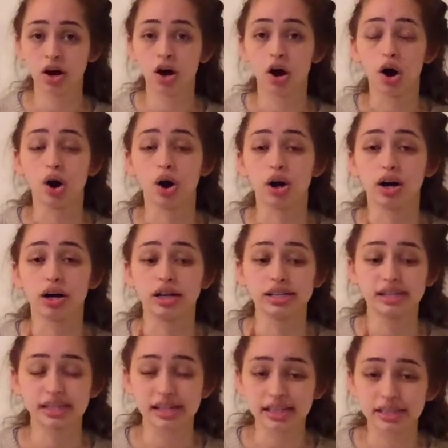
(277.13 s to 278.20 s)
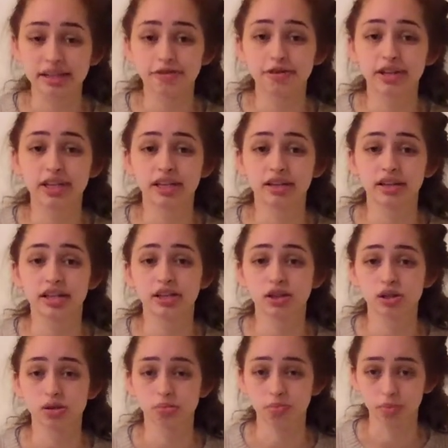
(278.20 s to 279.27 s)
are significantly
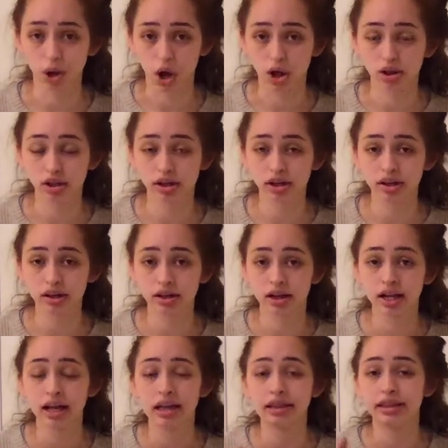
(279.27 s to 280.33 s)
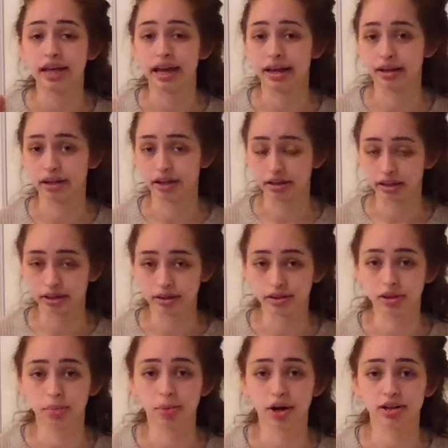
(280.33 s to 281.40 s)
smaller than
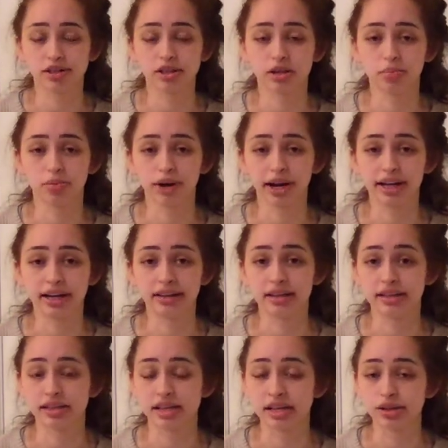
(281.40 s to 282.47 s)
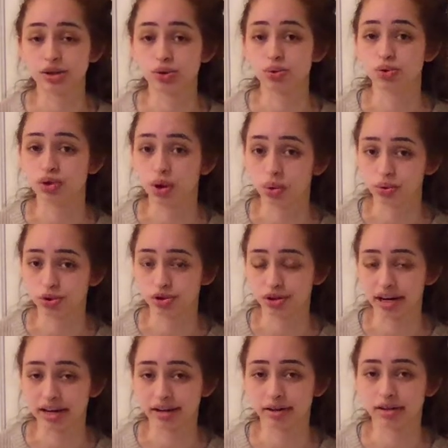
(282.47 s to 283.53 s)
the parts of the brain in the teens who don't
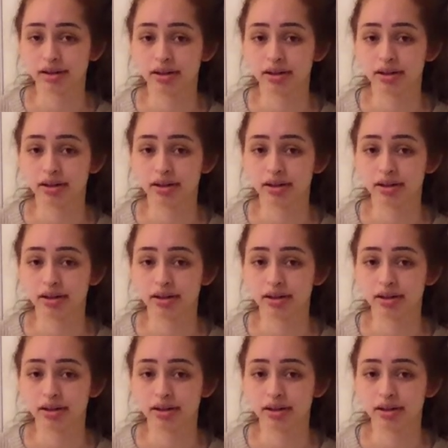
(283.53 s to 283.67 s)
drink.